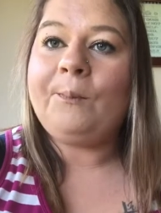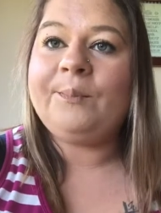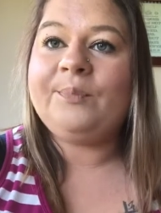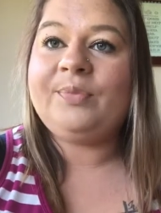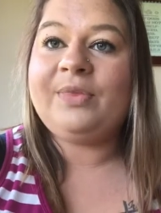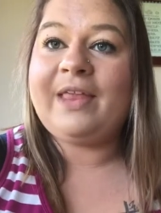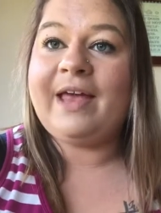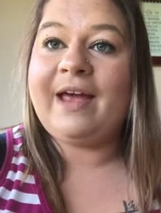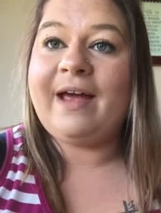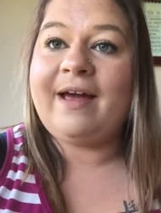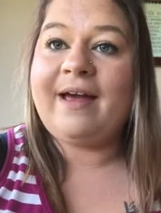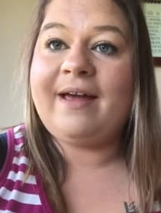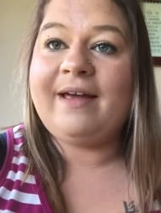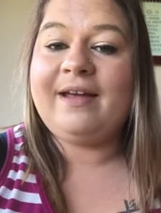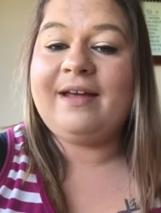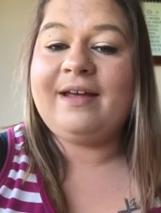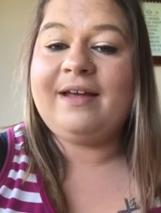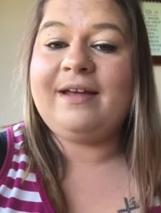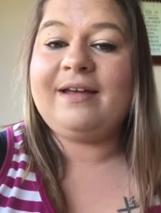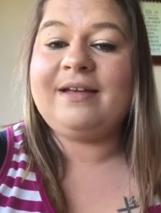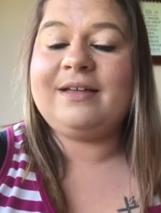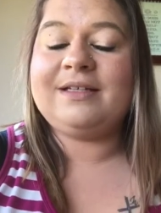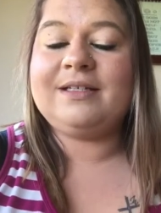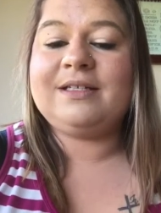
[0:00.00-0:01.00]
that
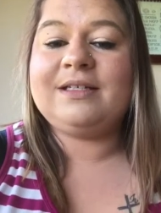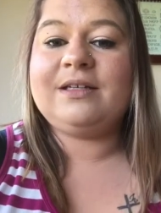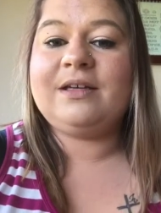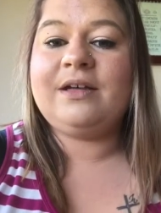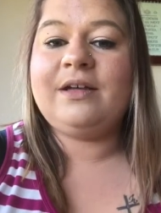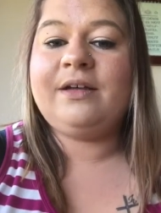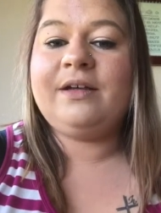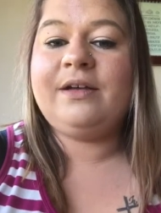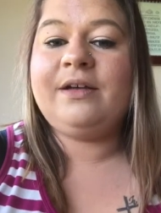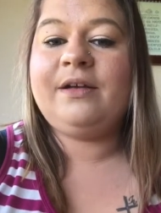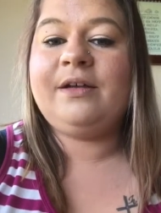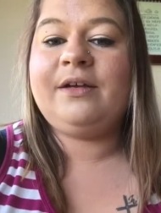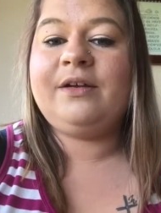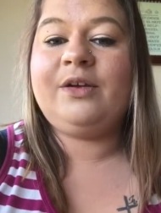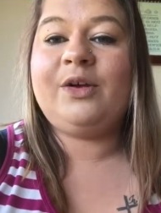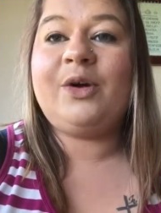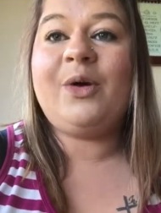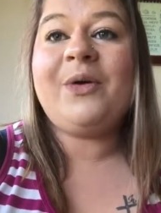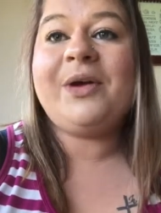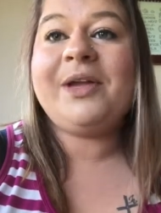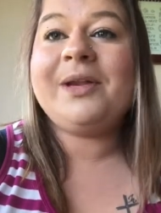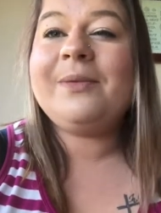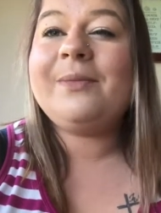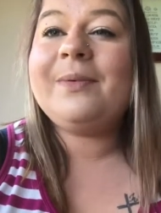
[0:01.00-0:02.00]
is
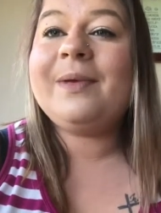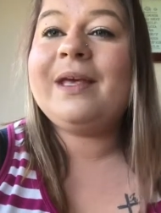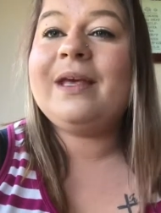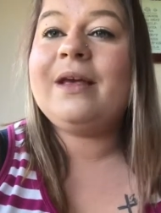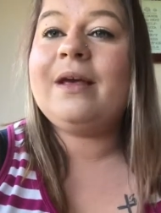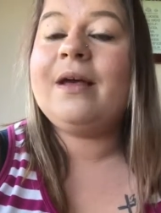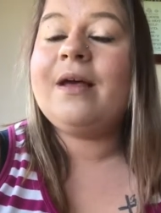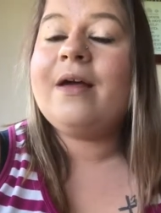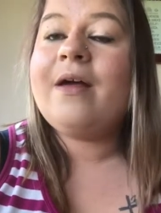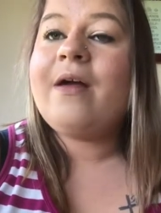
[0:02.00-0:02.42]
going to be